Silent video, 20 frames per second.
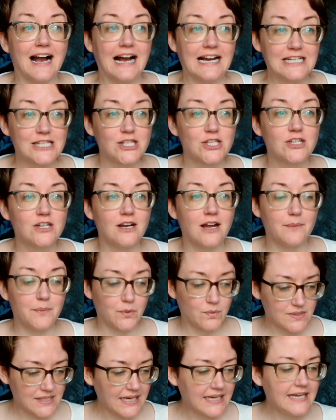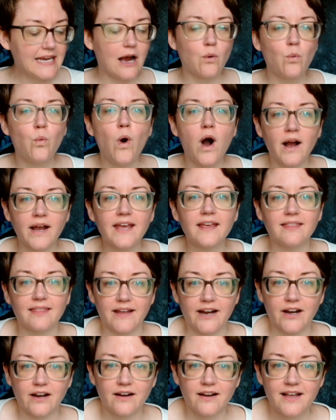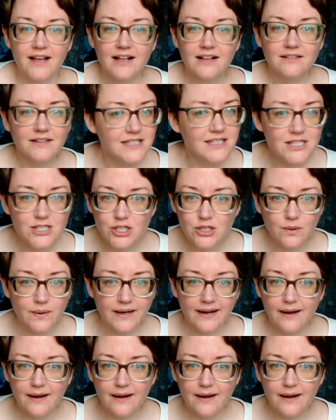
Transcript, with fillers: i stood up and was like yeah walk in there let's do it.